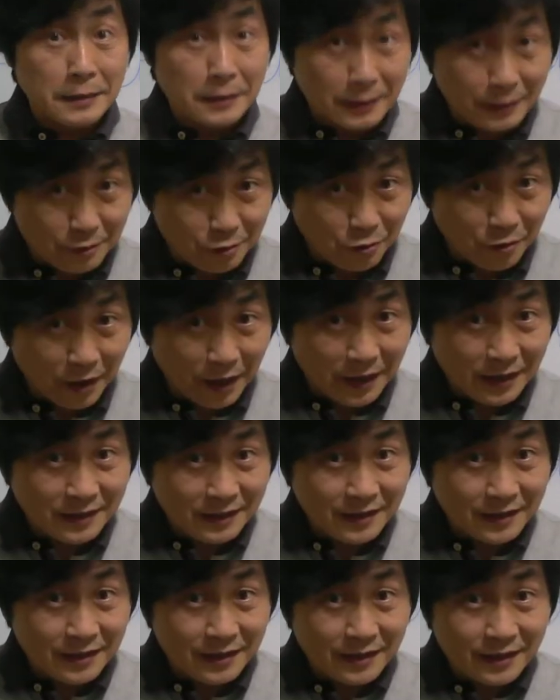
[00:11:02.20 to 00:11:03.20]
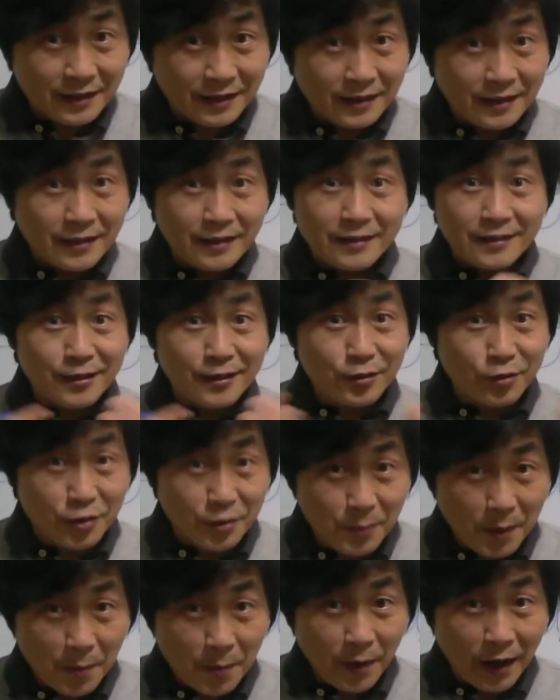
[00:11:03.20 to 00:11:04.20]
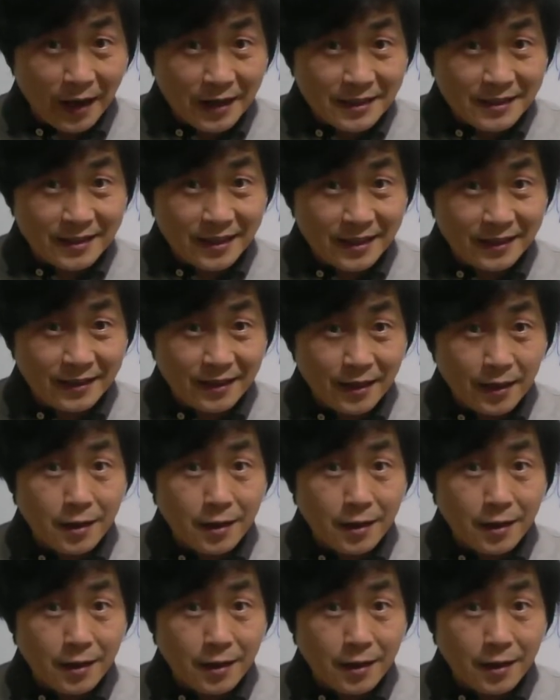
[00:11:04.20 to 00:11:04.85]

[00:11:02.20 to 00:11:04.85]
Is right. Did you remember I said